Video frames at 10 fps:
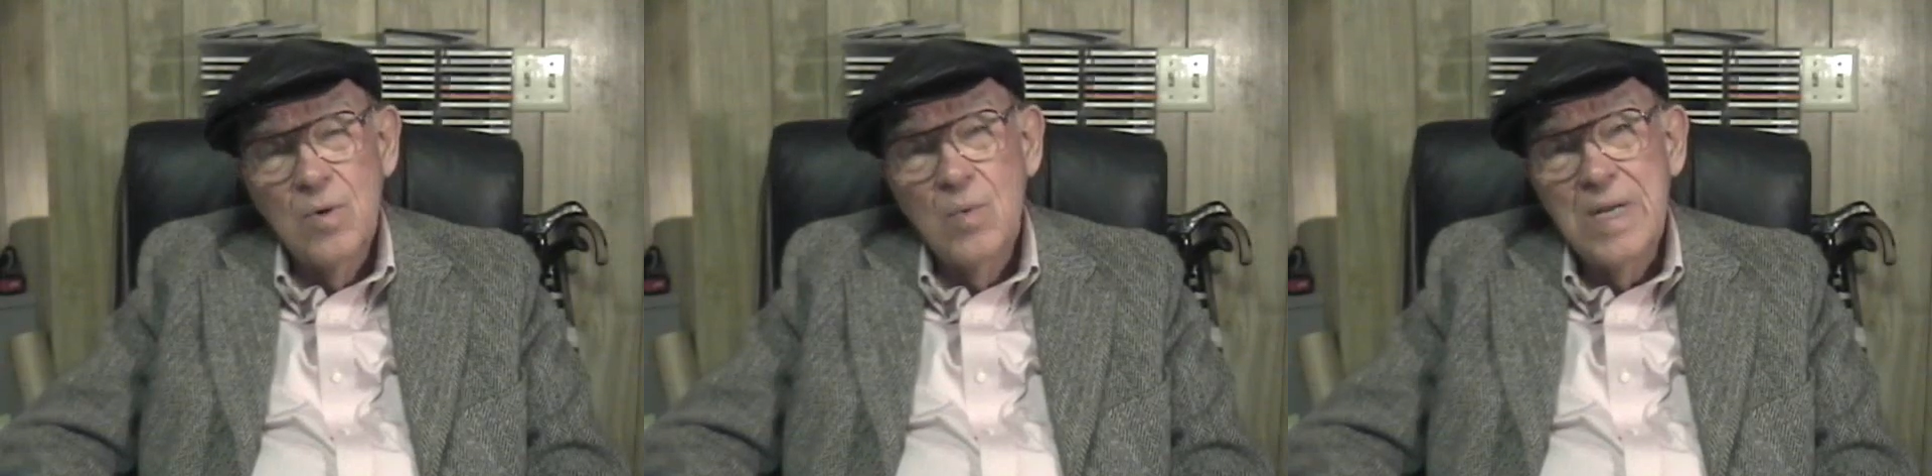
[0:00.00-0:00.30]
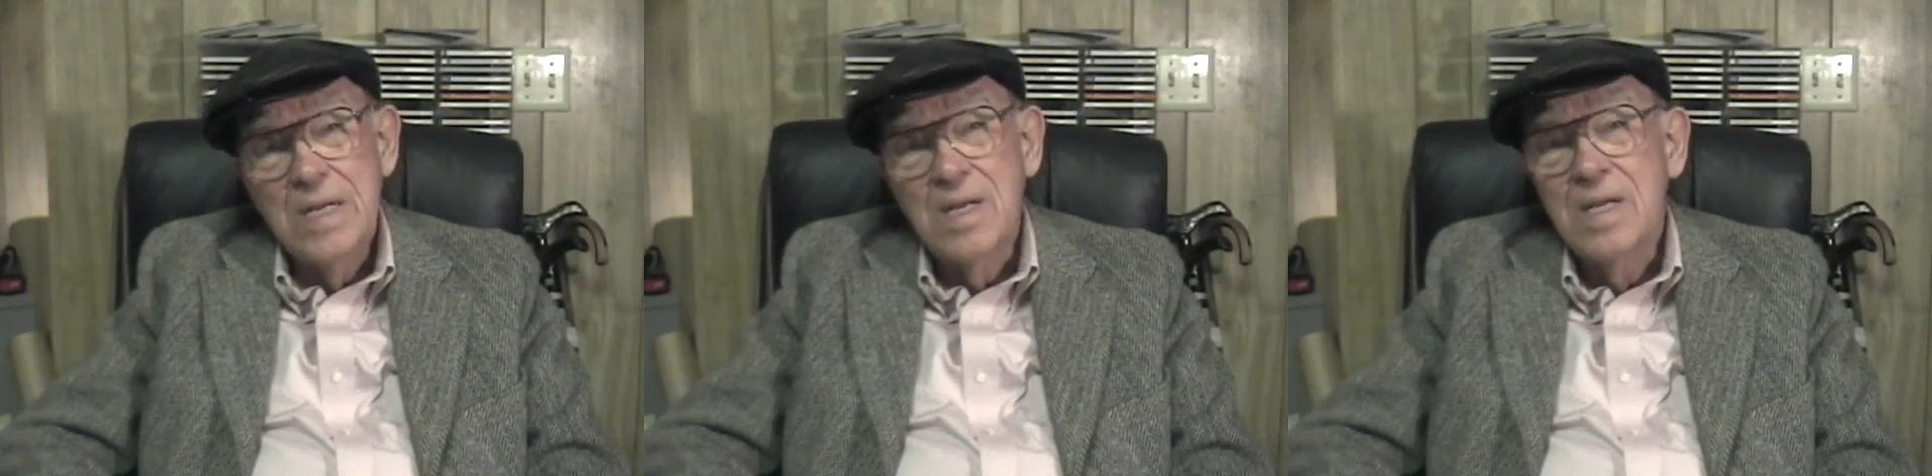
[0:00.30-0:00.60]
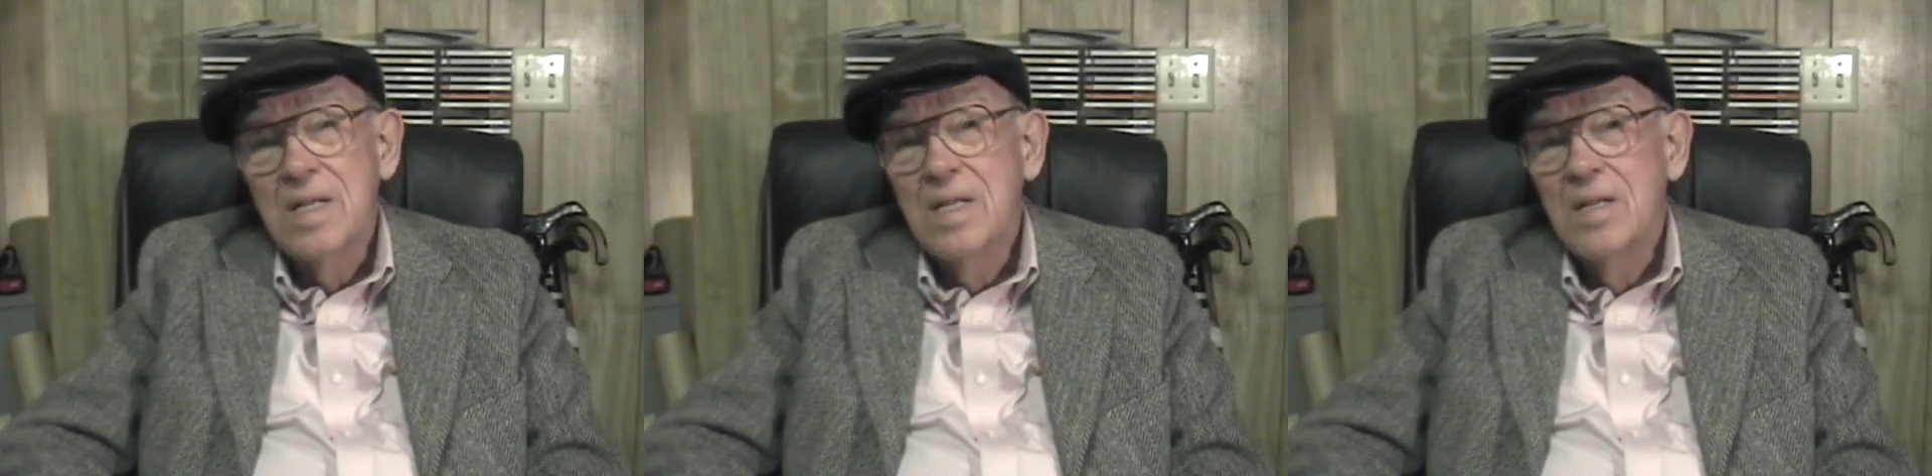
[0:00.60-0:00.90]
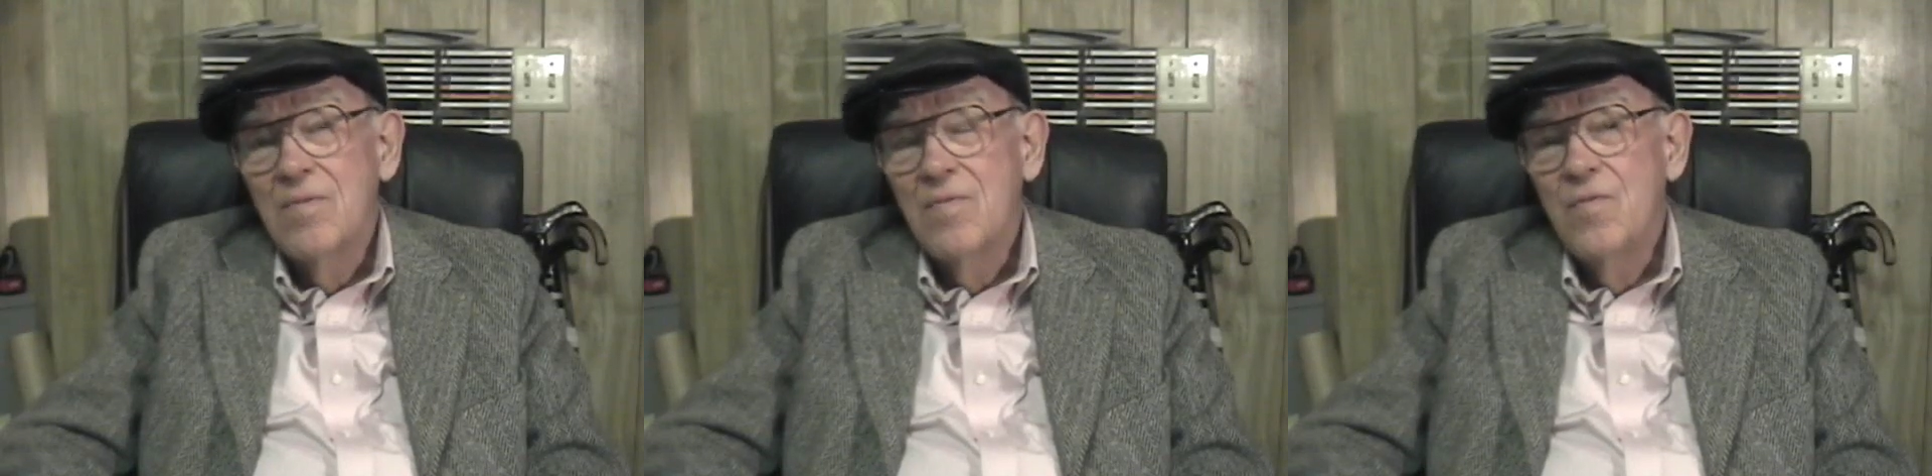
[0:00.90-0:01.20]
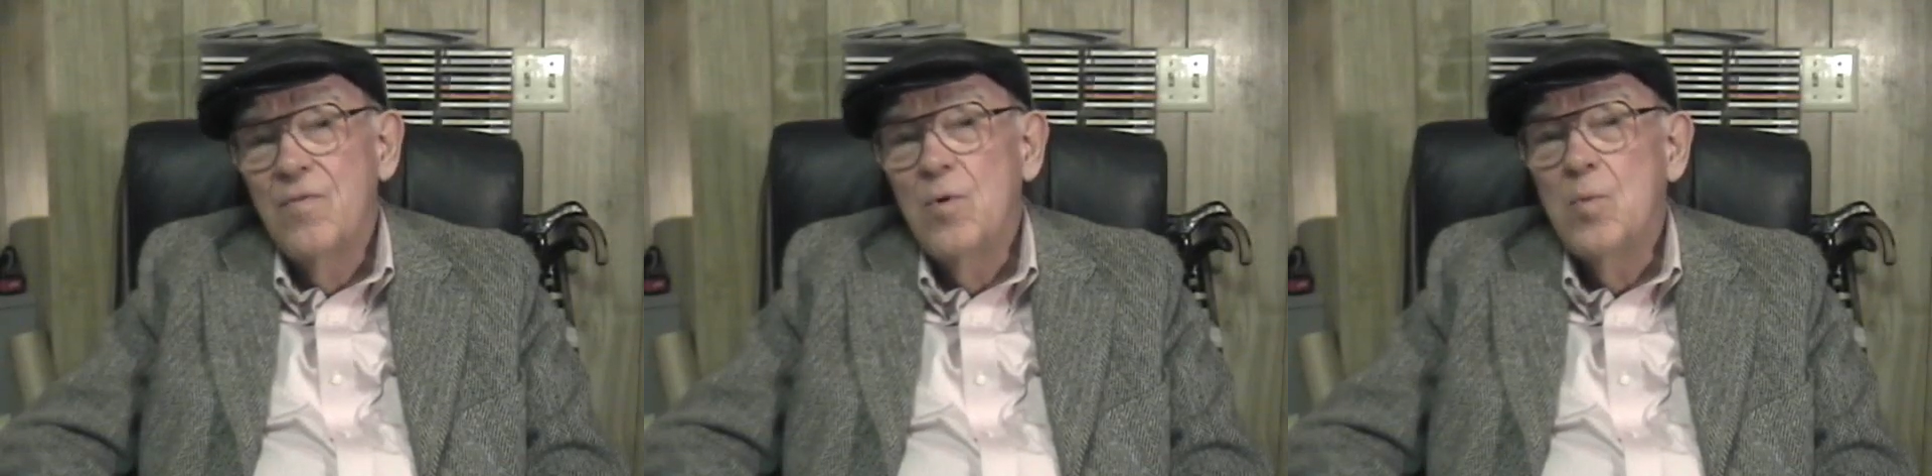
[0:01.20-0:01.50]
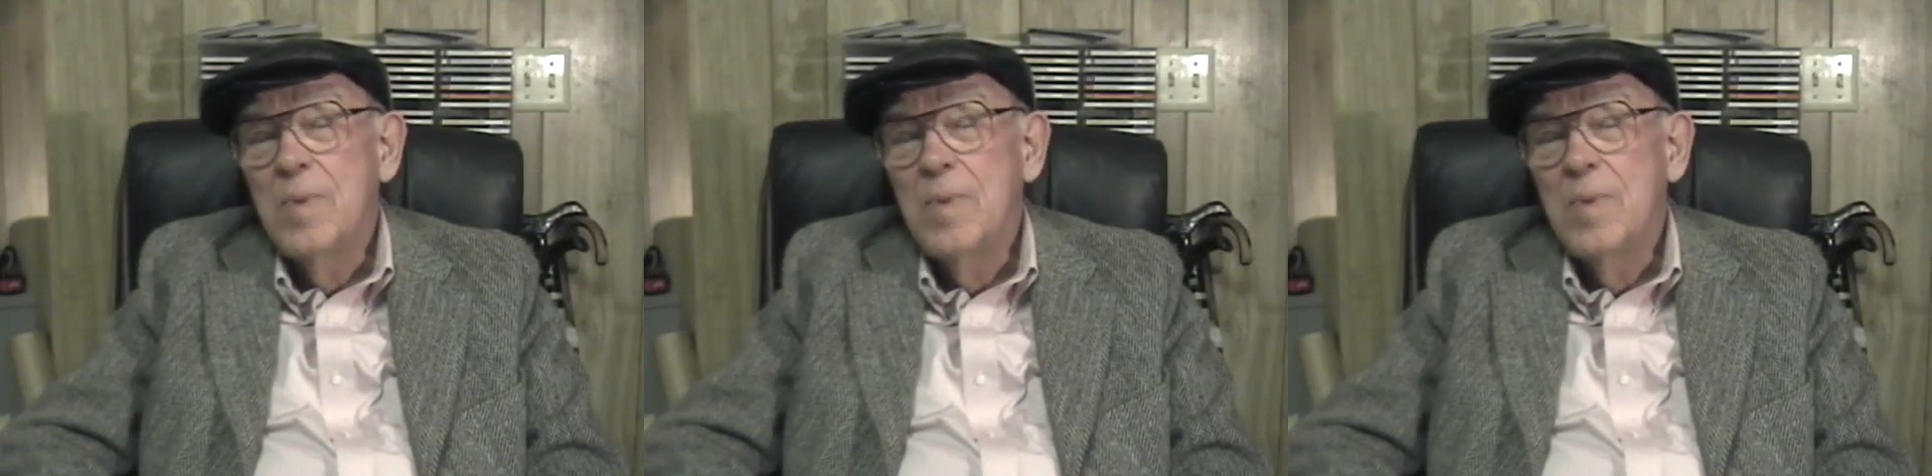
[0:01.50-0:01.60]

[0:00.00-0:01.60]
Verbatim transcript: So in a few